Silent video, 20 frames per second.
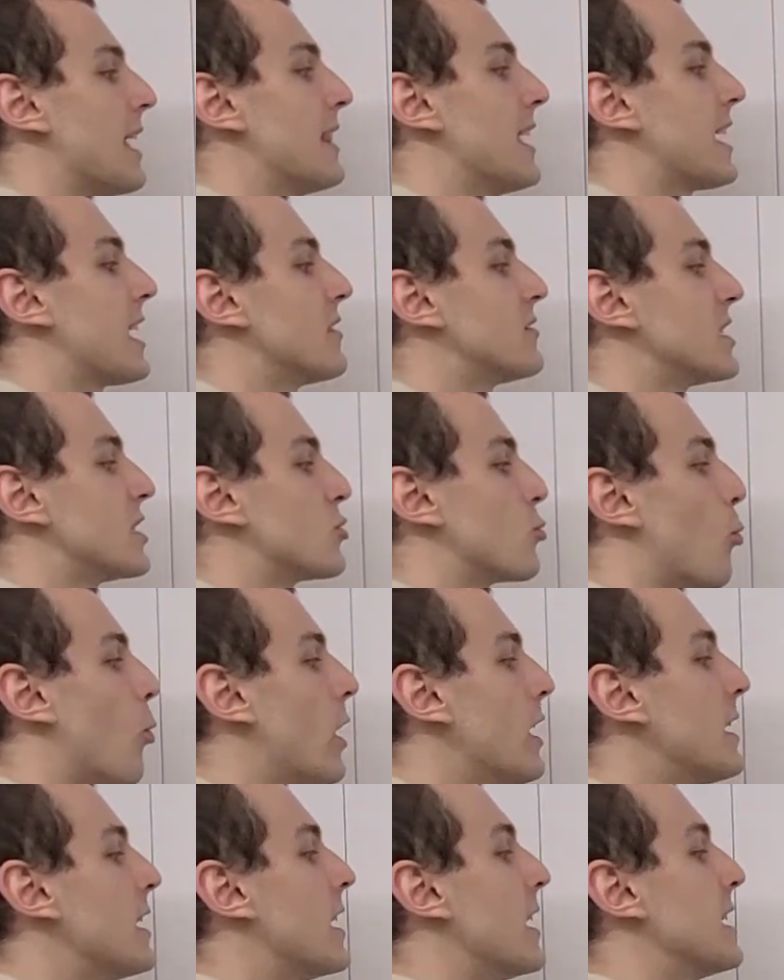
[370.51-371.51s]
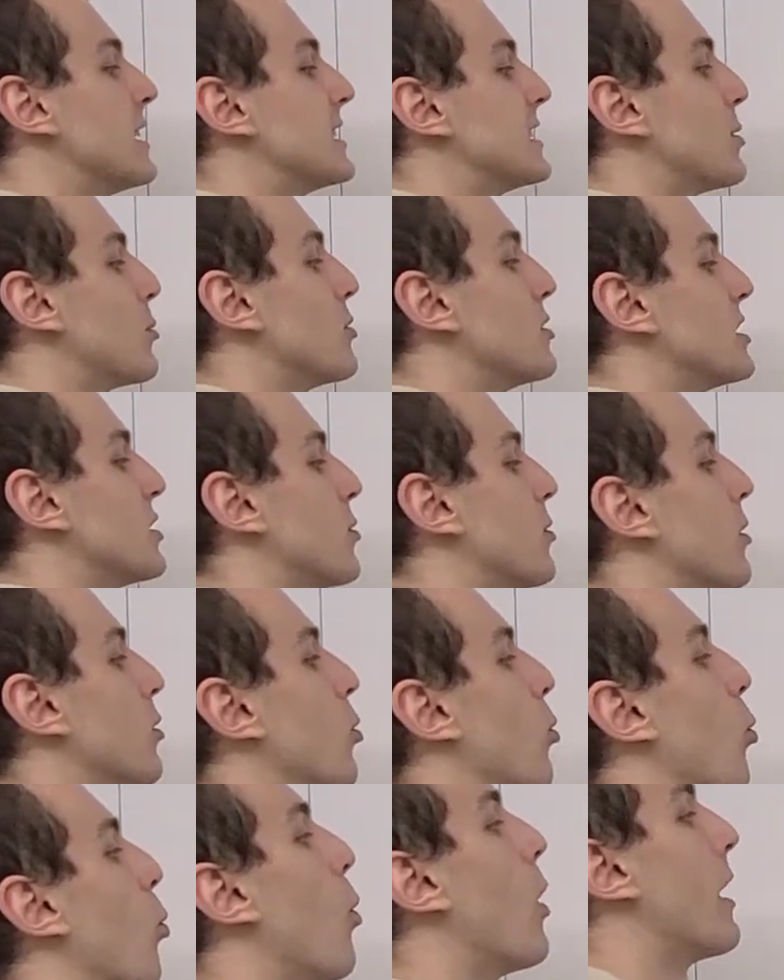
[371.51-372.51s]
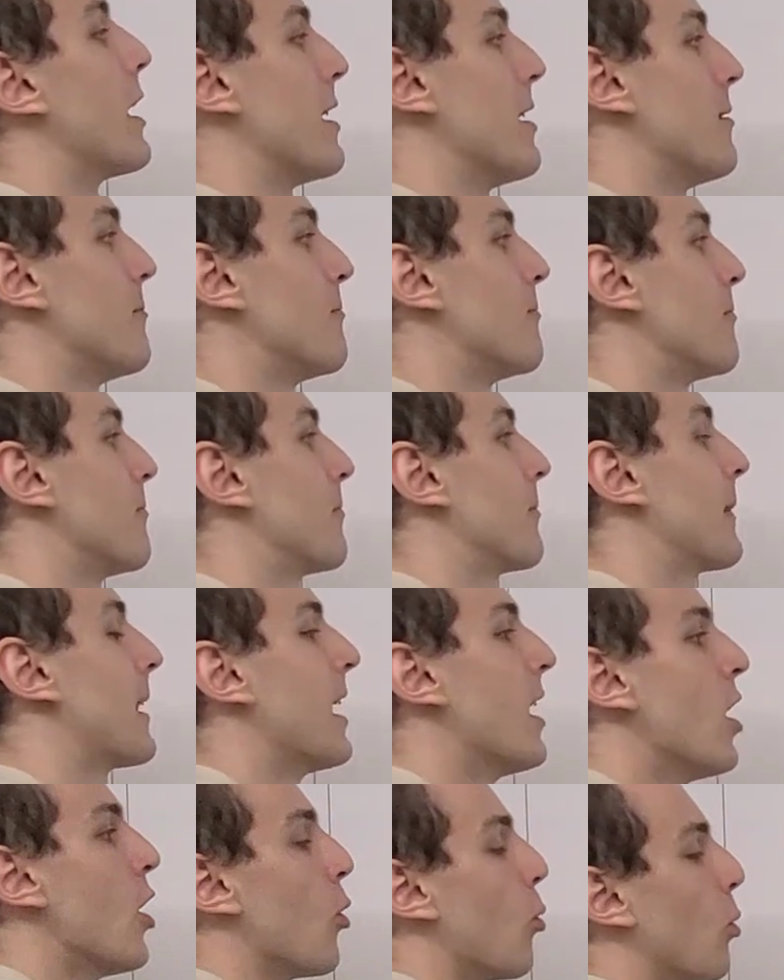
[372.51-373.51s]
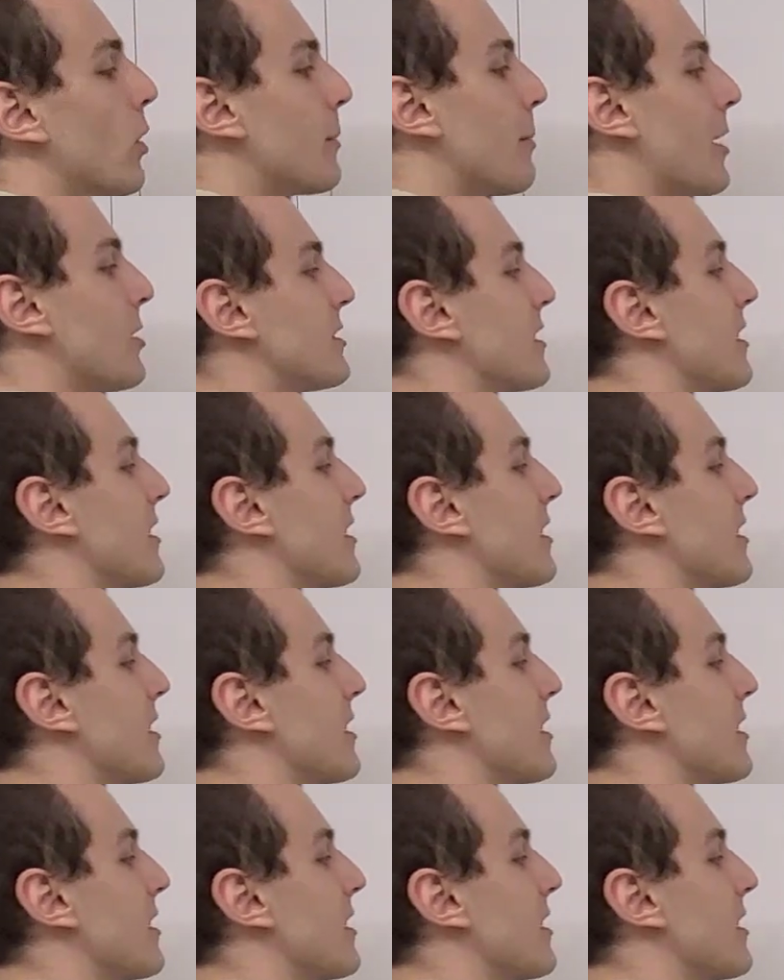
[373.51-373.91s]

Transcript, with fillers: and that gives us 1, 0, 0, 1. What